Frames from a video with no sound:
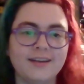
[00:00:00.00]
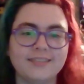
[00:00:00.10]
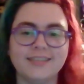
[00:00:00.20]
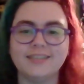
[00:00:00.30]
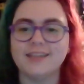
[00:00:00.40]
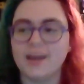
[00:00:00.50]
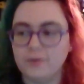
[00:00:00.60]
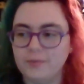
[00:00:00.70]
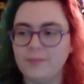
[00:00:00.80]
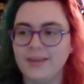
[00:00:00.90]
content.
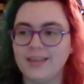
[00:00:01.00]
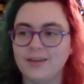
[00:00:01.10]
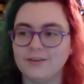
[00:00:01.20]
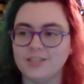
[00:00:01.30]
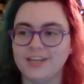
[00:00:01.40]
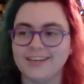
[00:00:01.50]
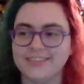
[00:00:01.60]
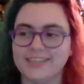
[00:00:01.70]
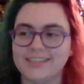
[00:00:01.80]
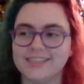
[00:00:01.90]
I will be making crochet
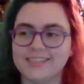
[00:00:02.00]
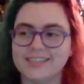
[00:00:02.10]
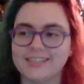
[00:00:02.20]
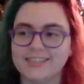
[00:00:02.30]
content.